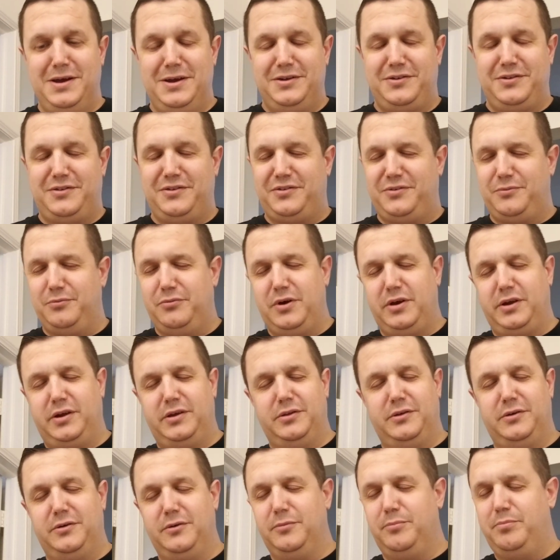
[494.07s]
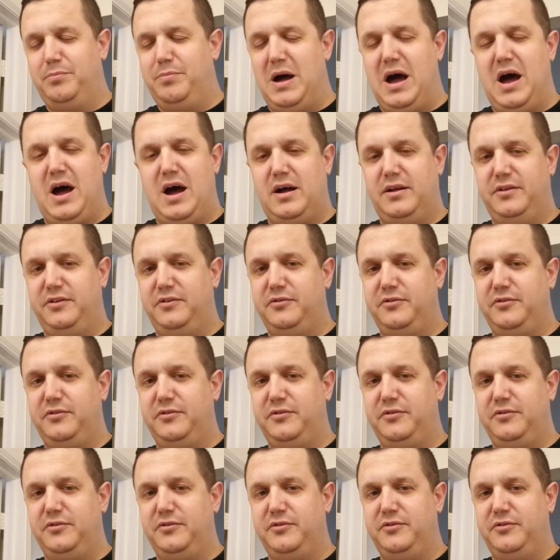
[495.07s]
Just regular pods from the
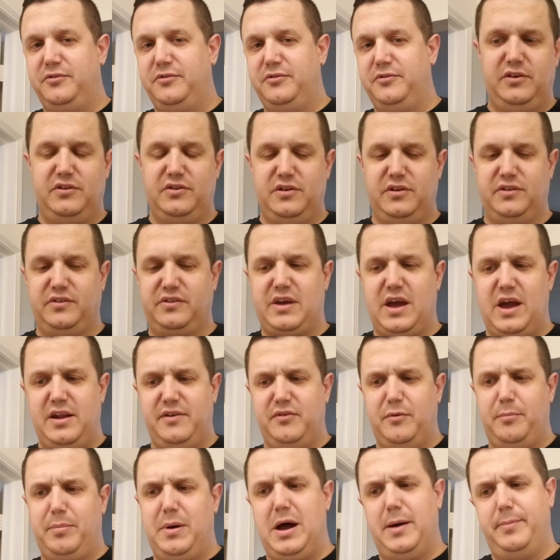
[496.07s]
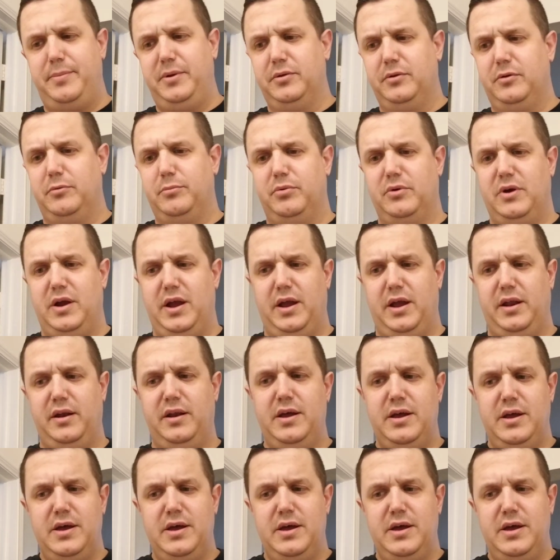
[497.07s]
gas station. It's kind of a popular brand.